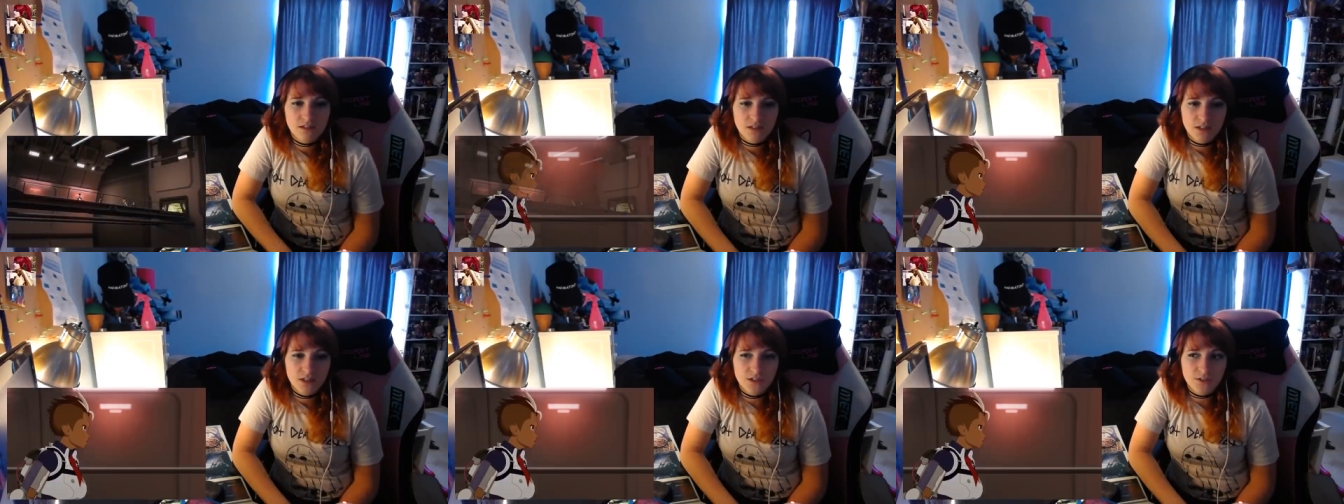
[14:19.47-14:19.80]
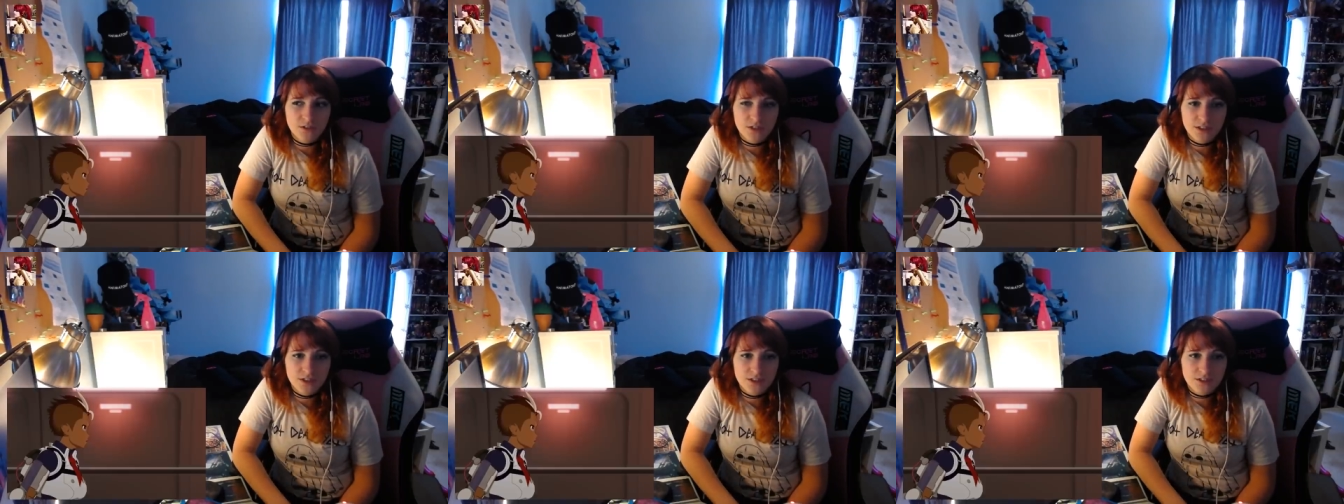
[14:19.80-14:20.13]
You
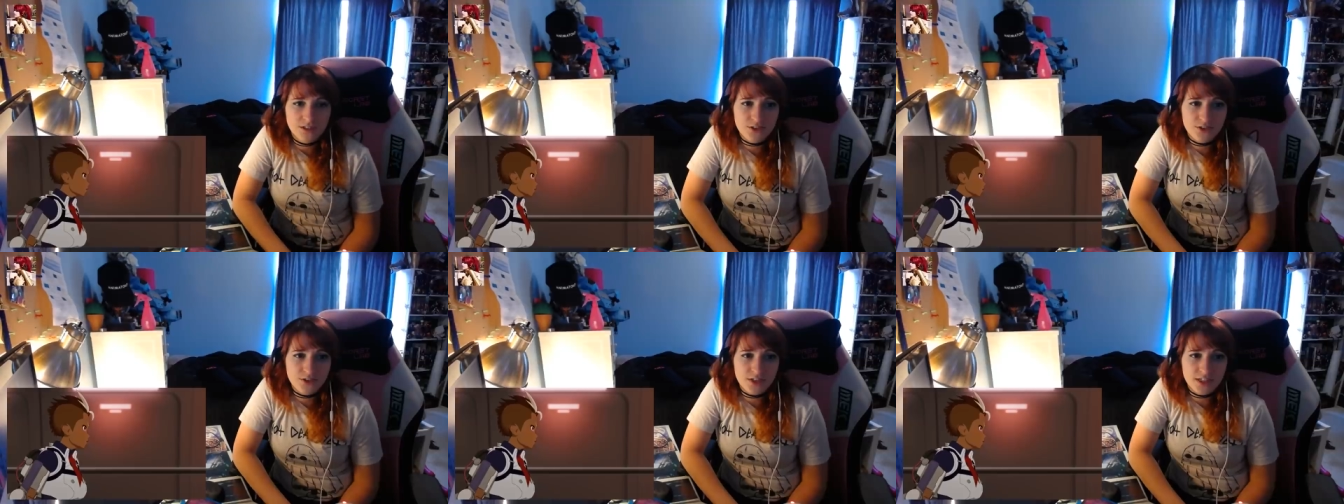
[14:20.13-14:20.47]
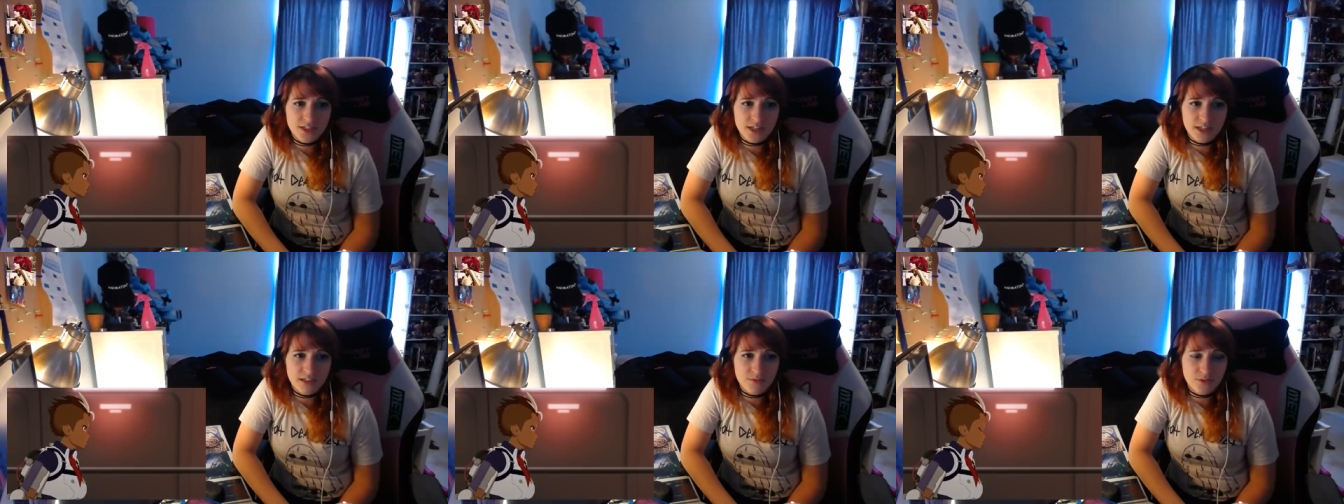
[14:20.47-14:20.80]
don't need your
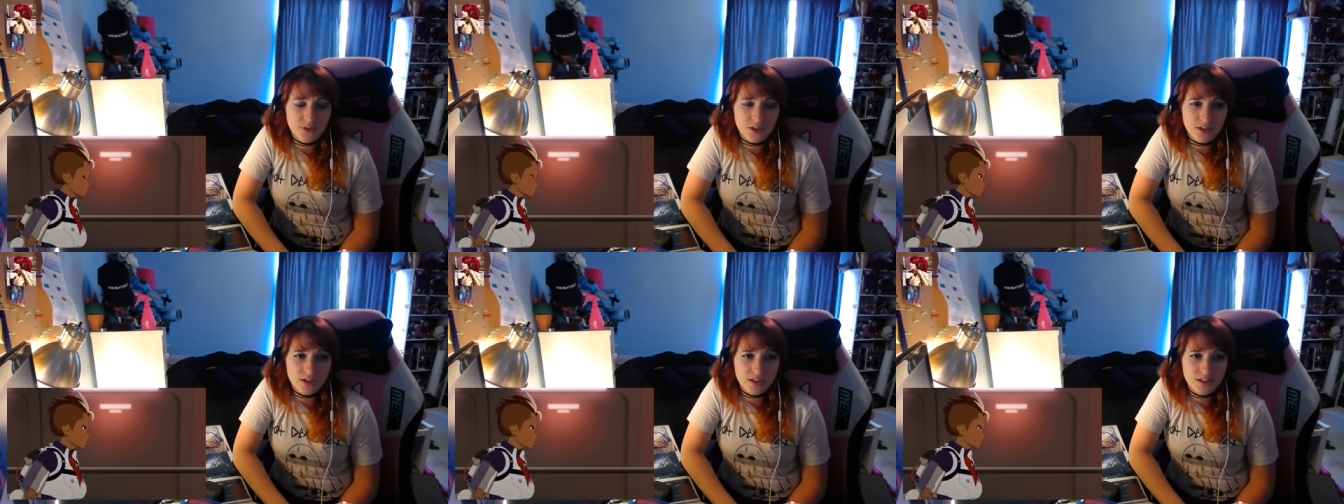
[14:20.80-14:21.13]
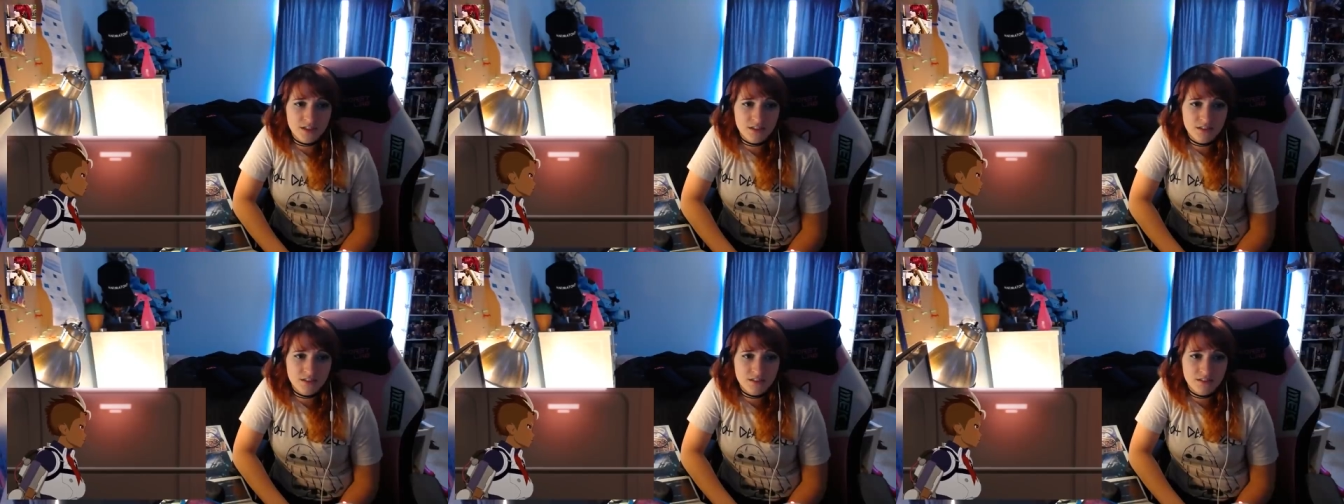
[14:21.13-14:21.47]
strings anymore,
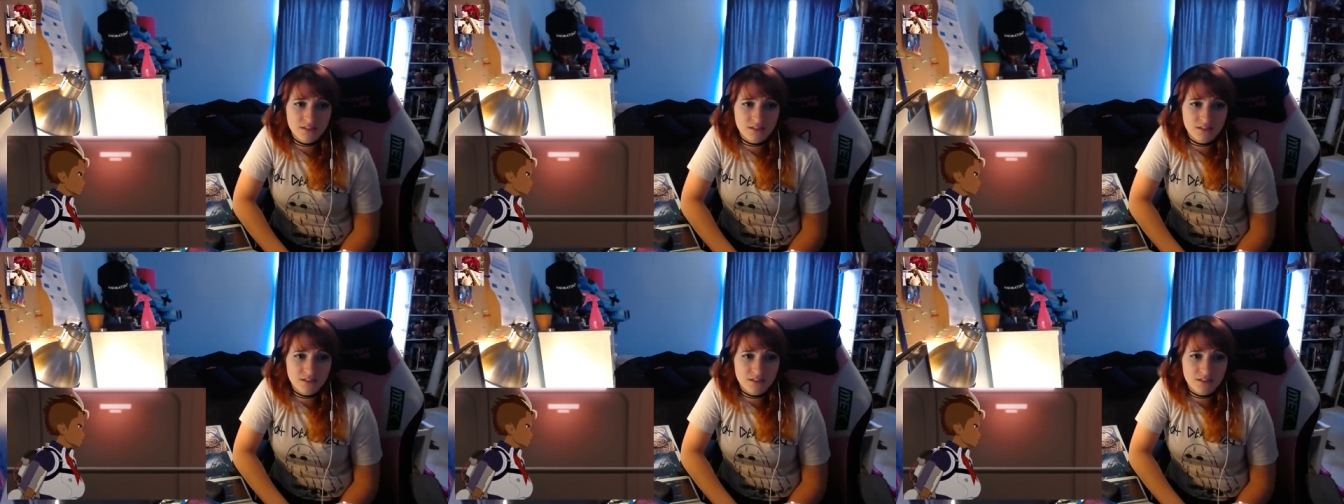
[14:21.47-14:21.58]
hun.